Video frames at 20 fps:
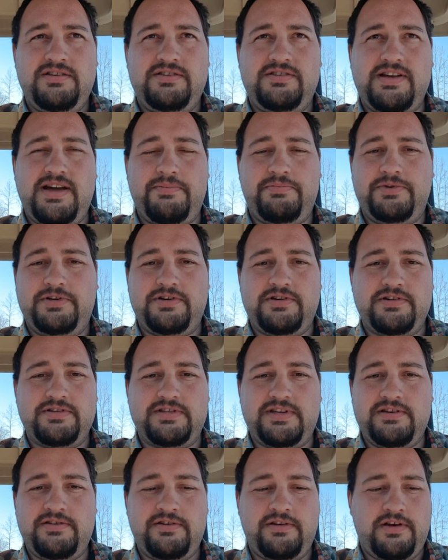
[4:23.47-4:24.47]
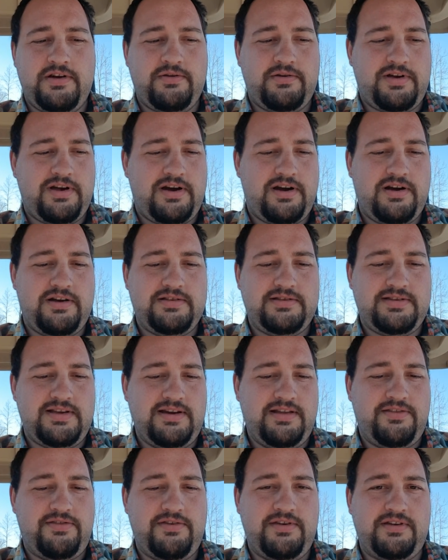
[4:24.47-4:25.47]
Chapters, Indigo cards,
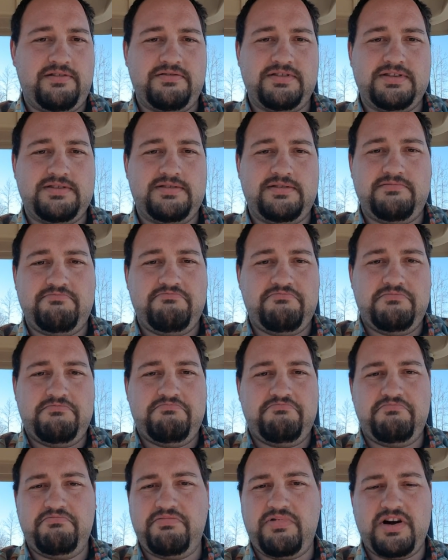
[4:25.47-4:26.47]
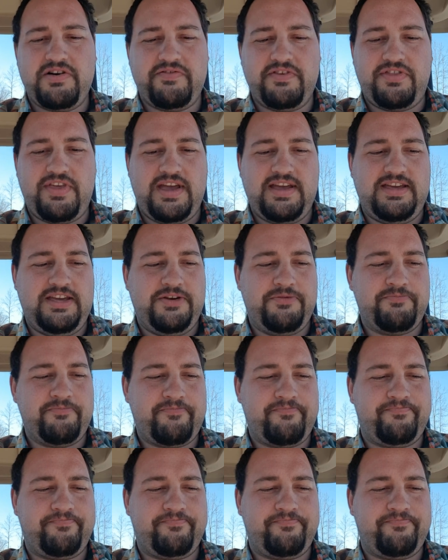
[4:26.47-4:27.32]
anything, just part of a thank you.